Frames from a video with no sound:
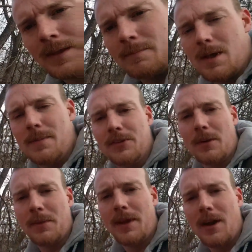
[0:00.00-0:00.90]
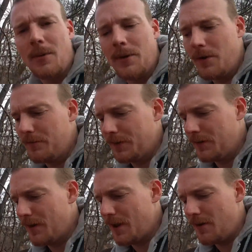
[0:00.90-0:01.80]
Maybe someday I will
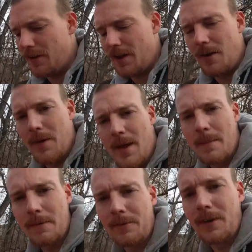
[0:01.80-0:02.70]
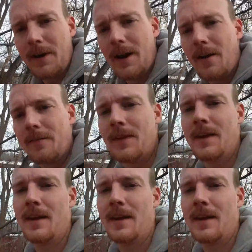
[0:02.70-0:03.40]
figure that all out, but for right now,